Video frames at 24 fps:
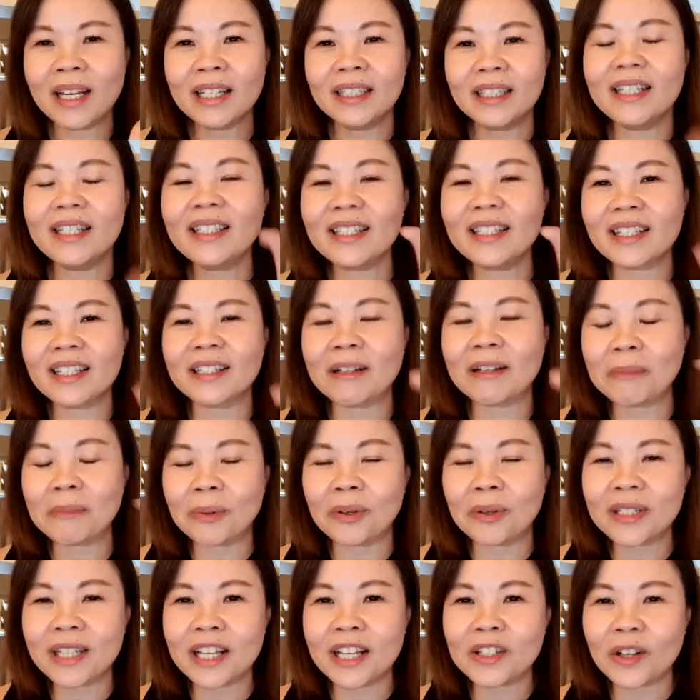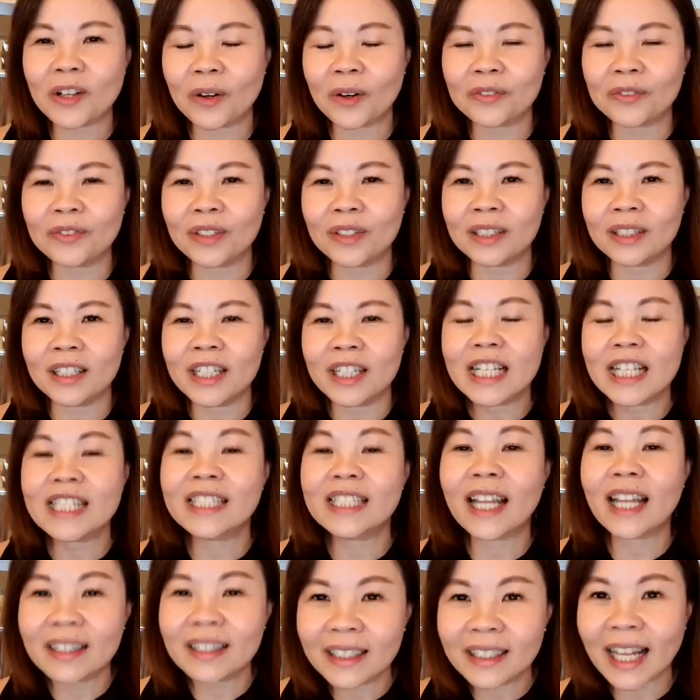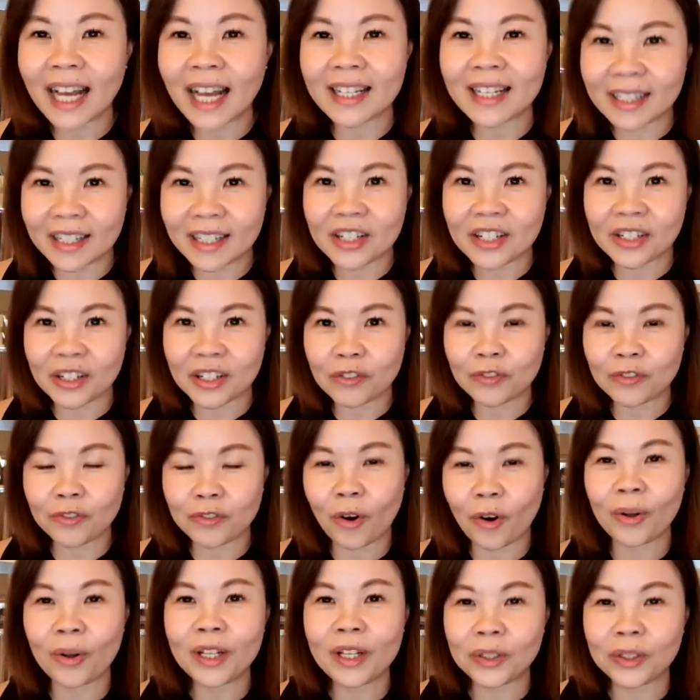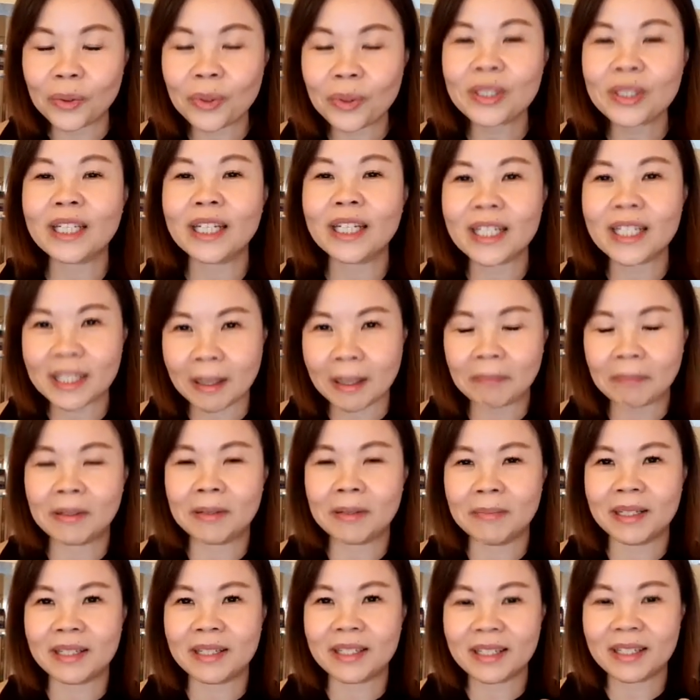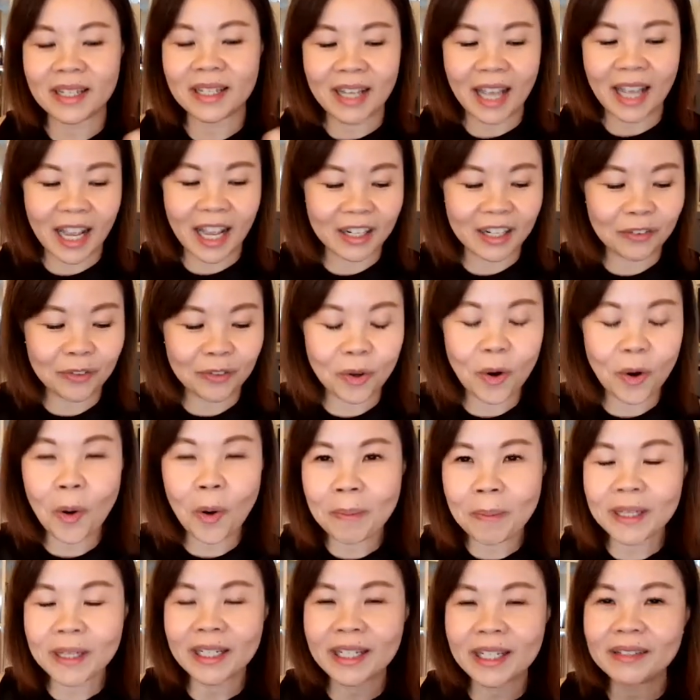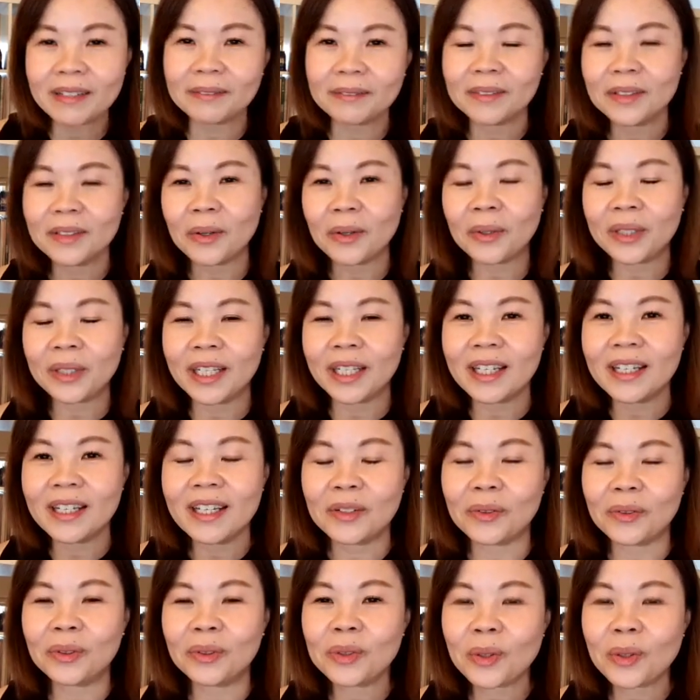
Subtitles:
This is the process of standardization for new skin supplements. And if you open it, okay, you